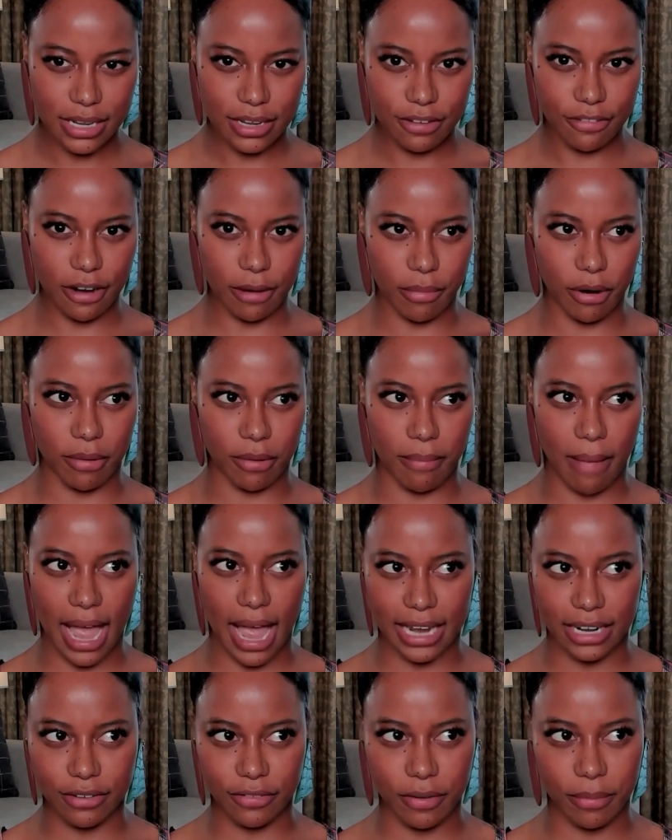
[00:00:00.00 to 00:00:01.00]
from her
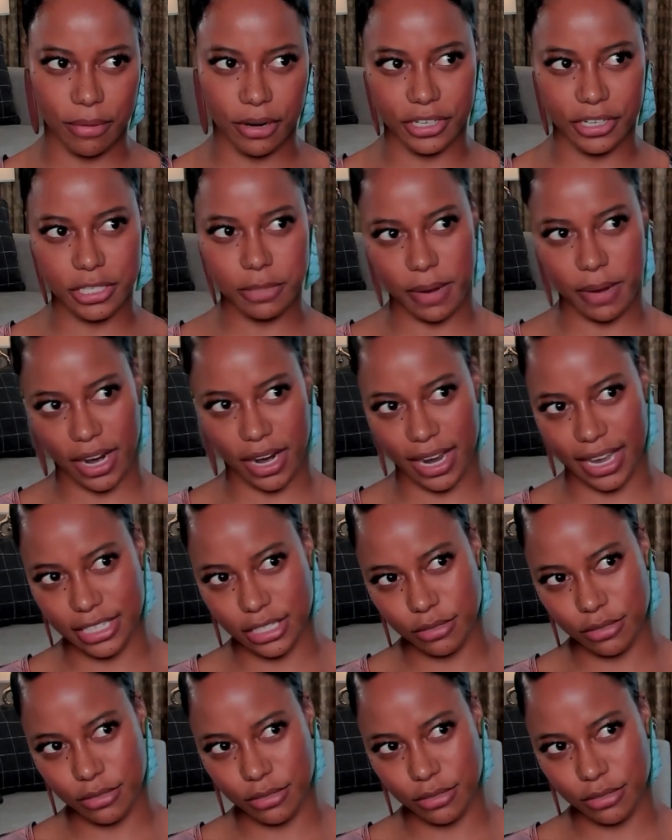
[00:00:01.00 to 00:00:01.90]
mind, from her experience,